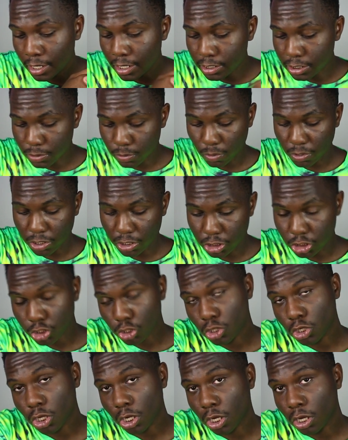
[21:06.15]
Just wanted to
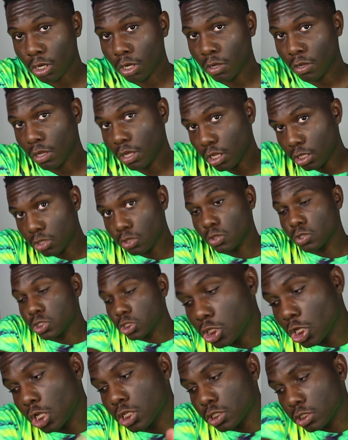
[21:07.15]
show y'all a little
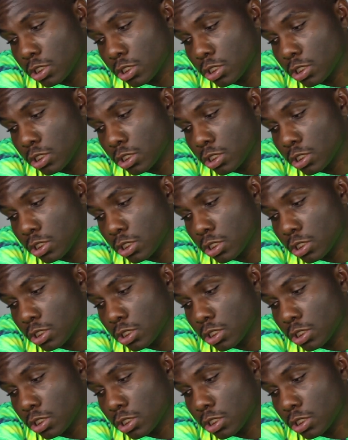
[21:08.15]
song